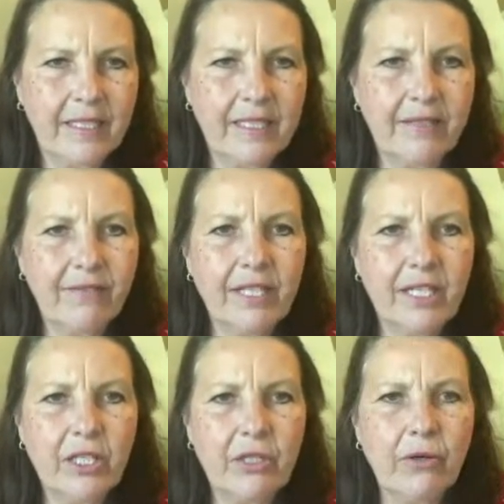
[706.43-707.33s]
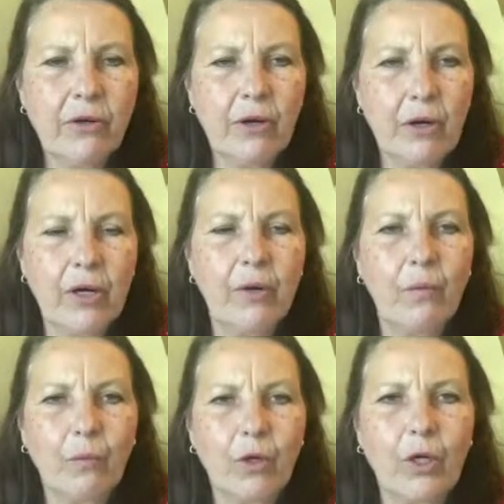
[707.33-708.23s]
giving your
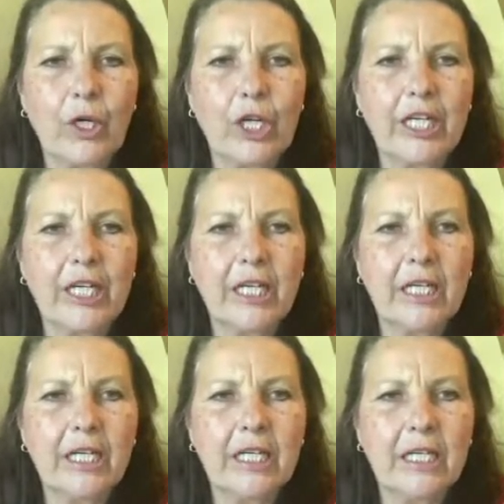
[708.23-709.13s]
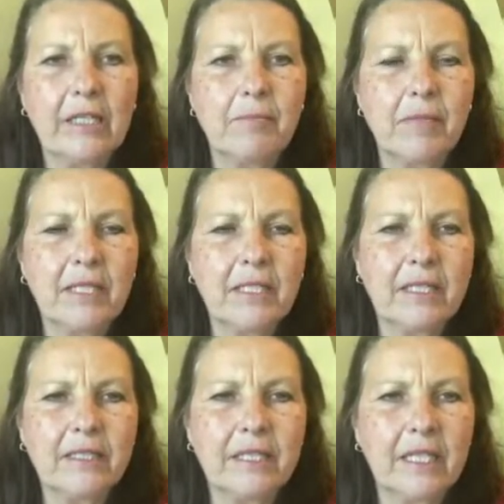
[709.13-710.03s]
artwork
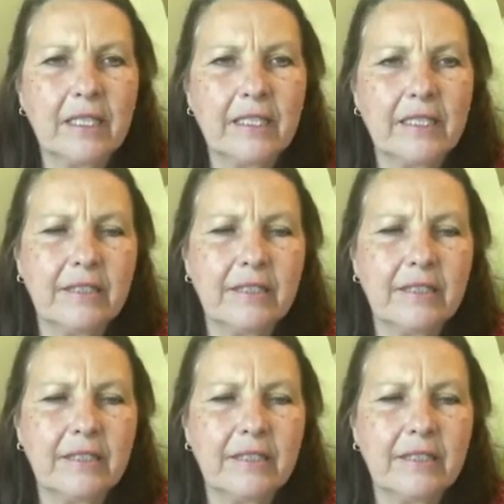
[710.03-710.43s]
a